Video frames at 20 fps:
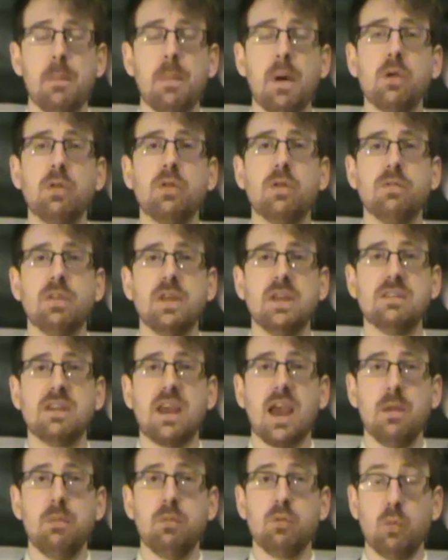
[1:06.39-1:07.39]
Both of these
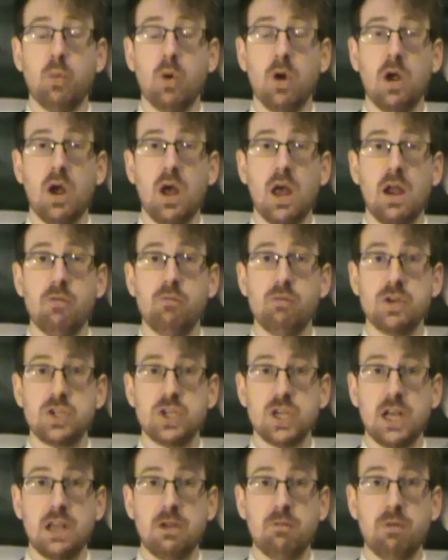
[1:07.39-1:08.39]
games were
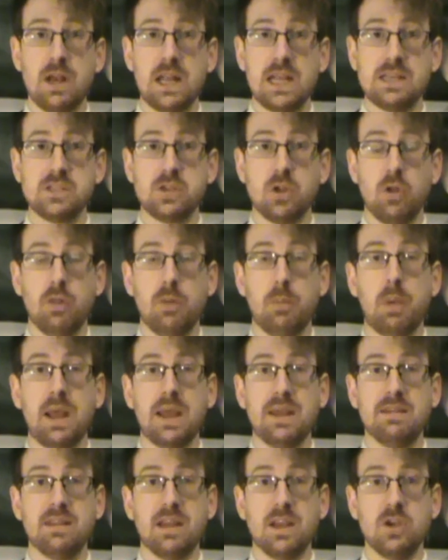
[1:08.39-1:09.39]
originally released on the
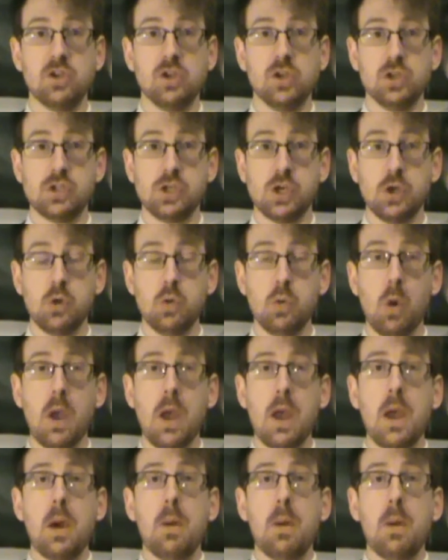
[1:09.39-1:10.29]
PlayStation 2,